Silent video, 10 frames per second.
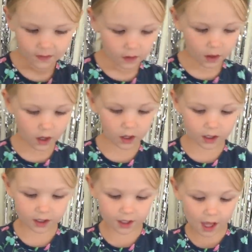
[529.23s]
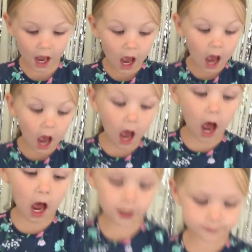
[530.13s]
Uh,
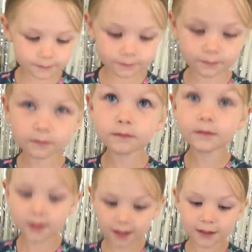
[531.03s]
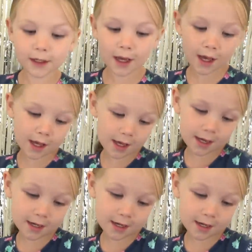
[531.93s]
yeah. You are? Yeah.